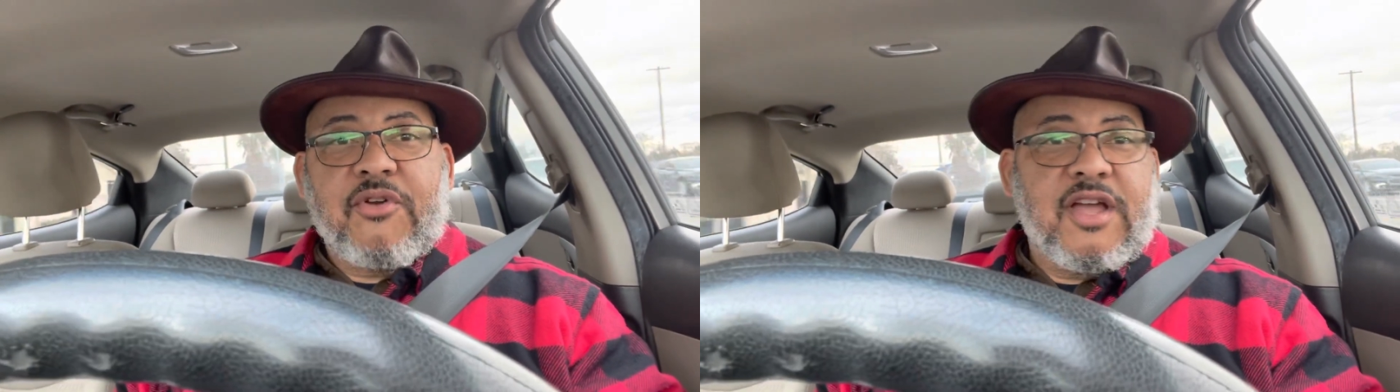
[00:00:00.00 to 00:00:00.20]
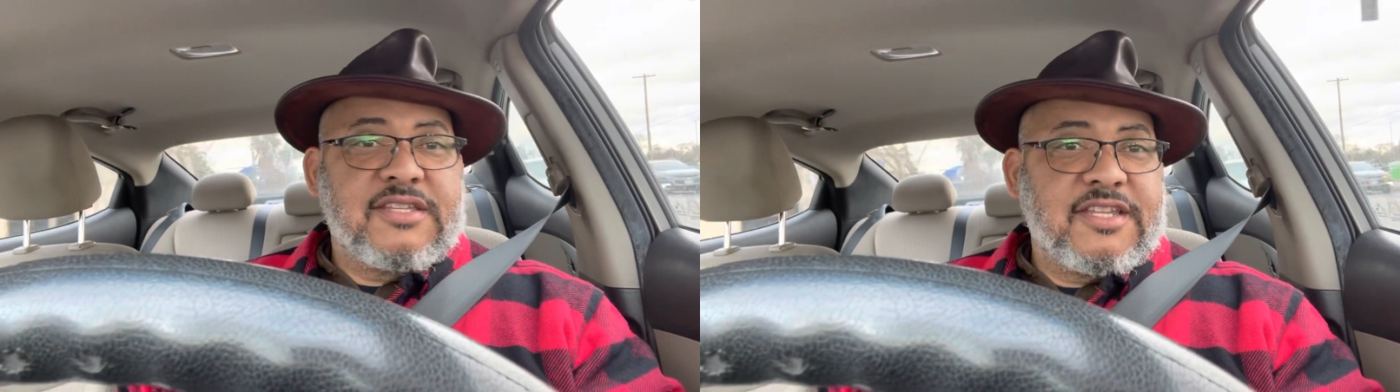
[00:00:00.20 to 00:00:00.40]

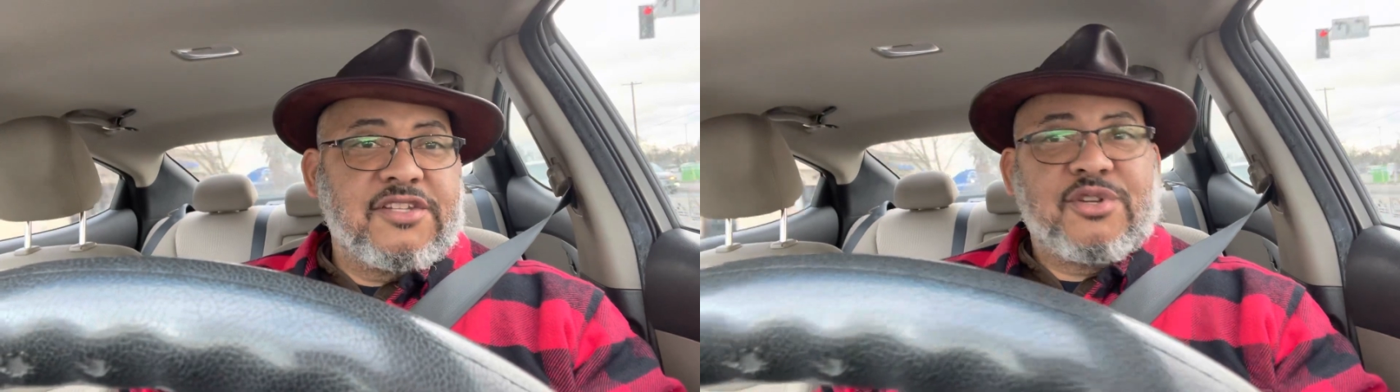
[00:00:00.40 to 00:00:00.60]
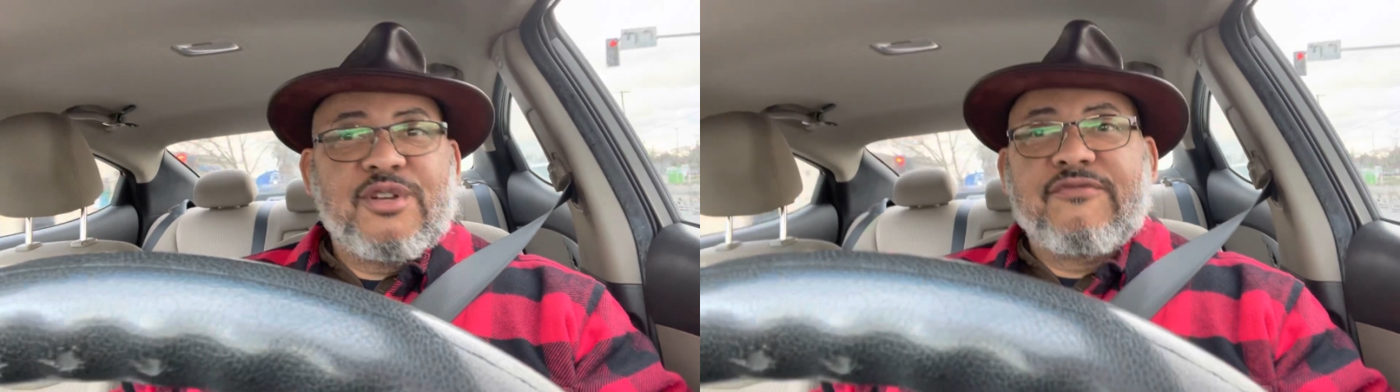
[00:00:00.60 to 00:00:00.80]

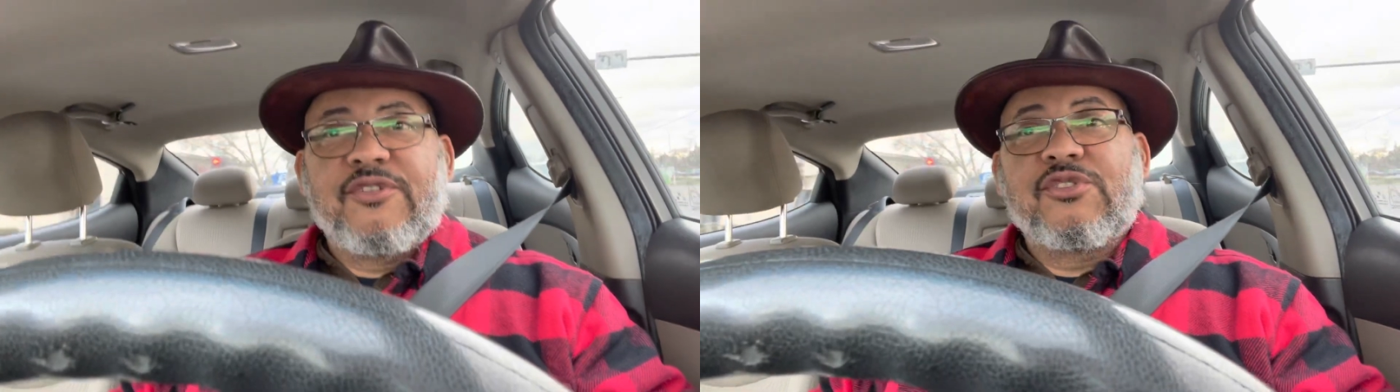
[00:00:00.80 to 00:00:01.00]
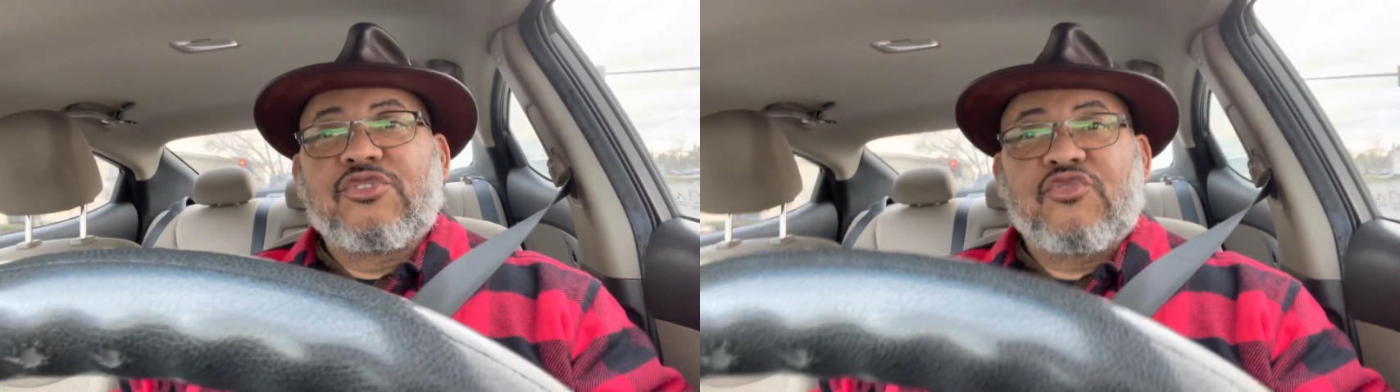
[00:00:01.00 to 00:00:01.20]
process
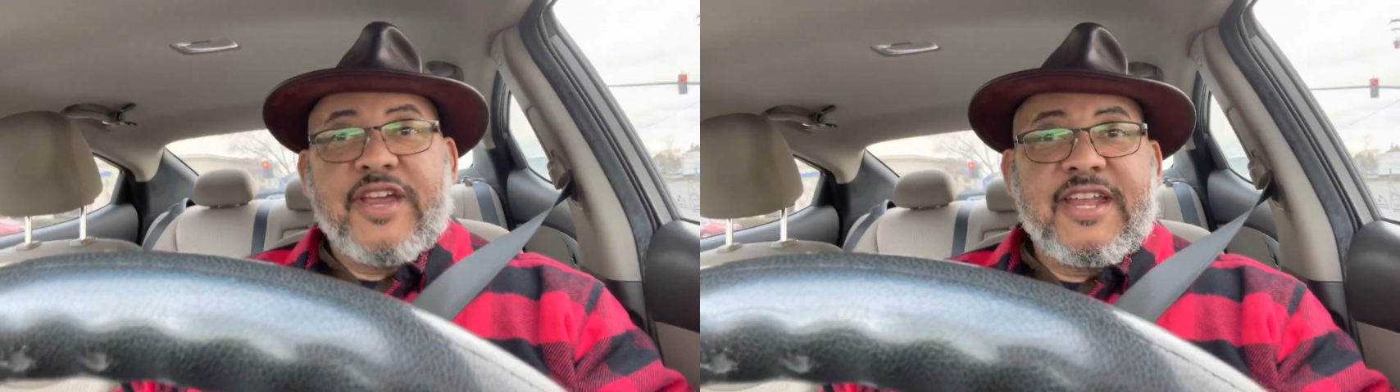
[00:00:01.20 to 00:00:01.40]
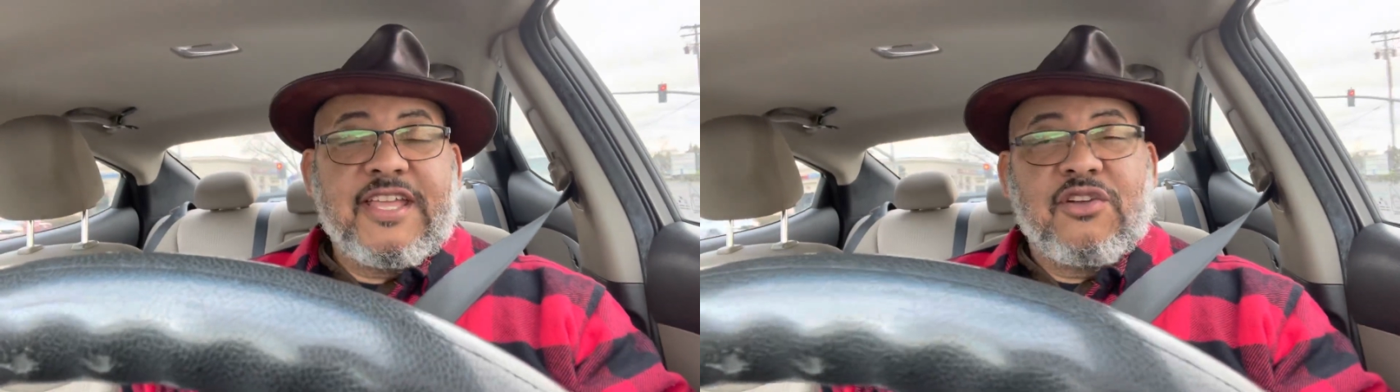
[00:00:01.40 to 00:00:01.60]
server
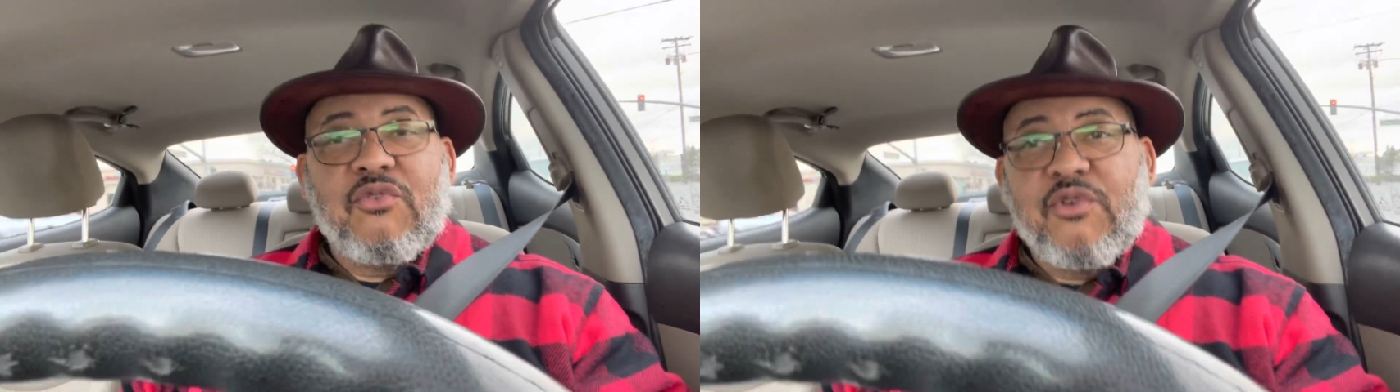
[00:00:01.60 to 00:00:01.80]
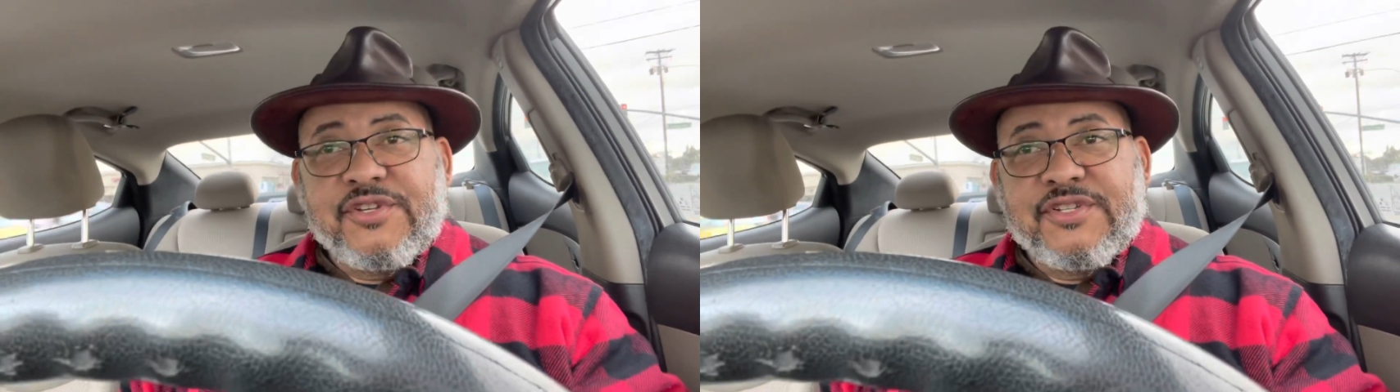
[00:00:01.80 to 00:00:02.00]
training
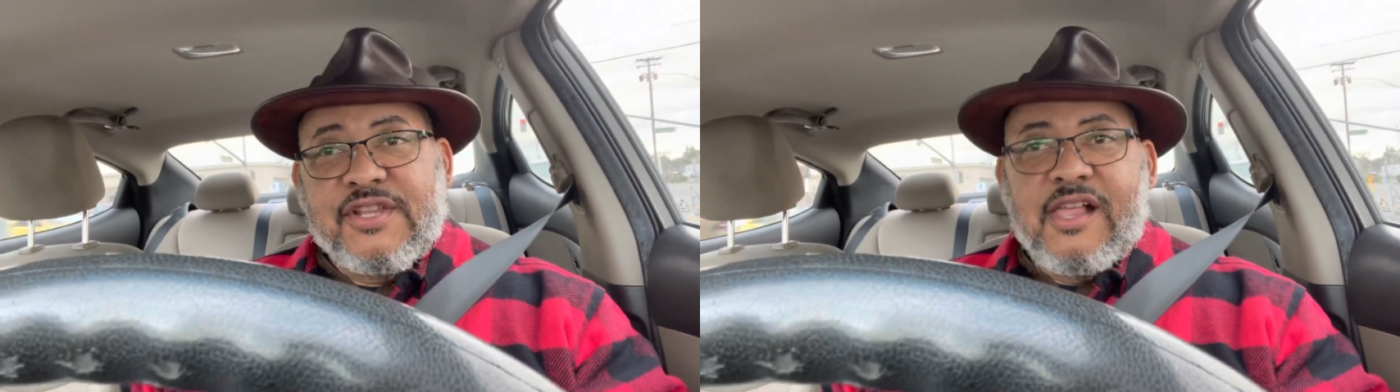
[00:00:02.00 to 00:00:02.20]
course,